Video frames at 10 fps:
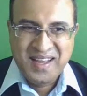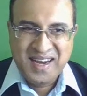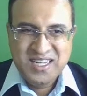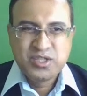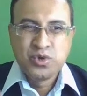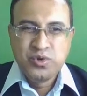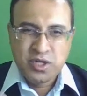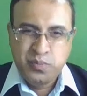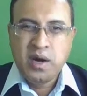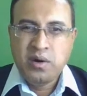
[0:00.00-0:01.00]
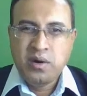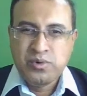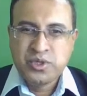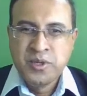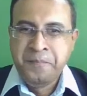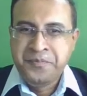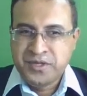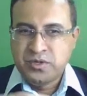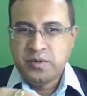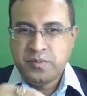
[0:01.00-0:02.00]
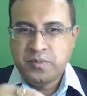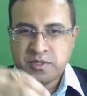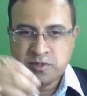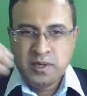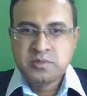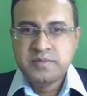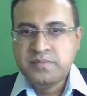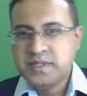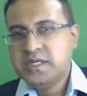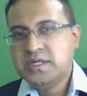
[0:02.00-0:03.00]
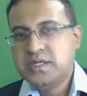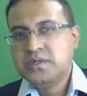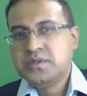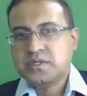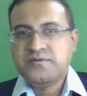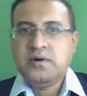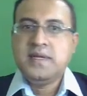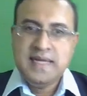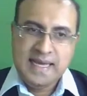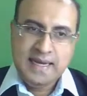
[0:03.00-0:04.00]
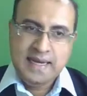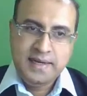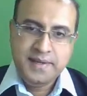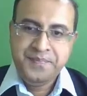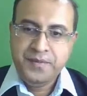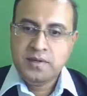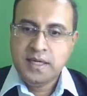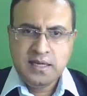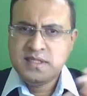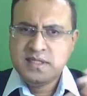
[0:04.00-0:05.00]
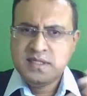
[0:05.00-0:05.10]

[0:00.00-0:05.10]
right? Through your spouse. So your spouse may bring you to the foreign land. All right, I've